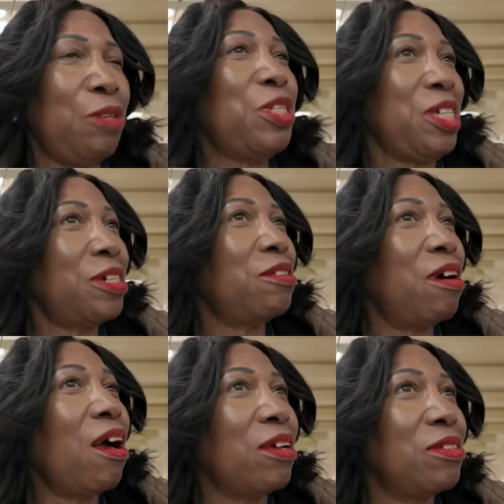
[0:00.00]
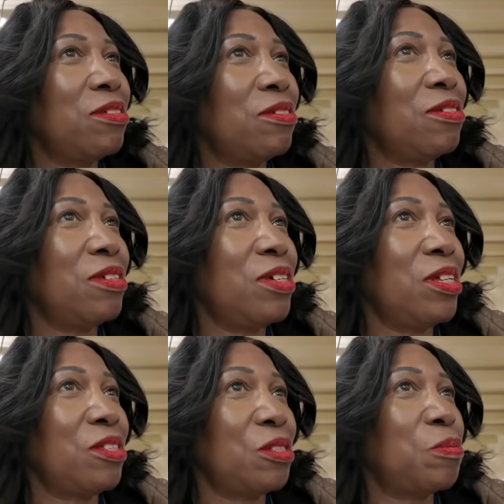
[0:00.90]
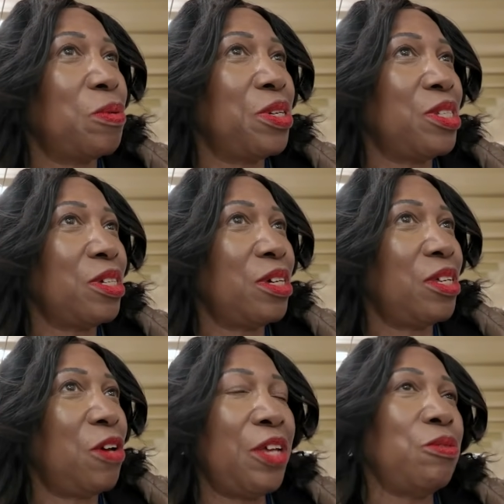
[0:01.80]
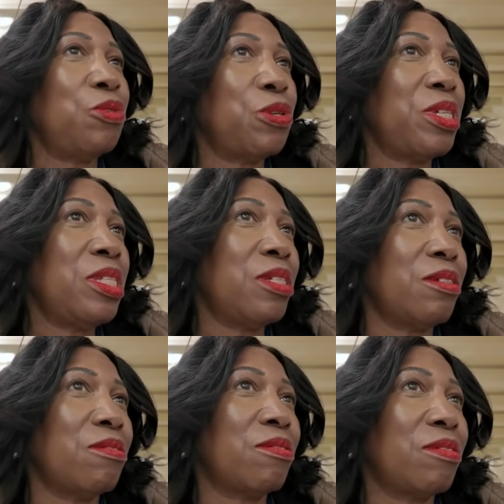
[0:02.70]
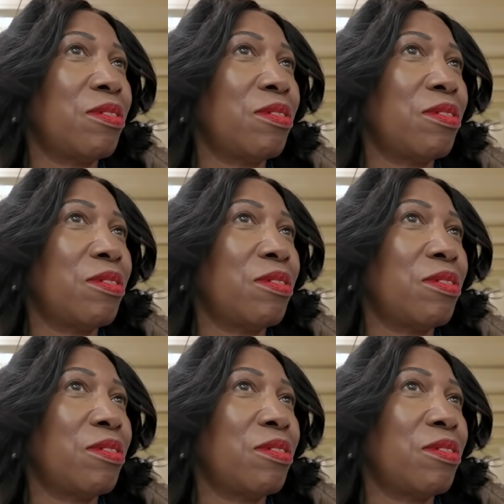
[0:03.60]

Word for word: it would take a lot at this point. I, I don't trust it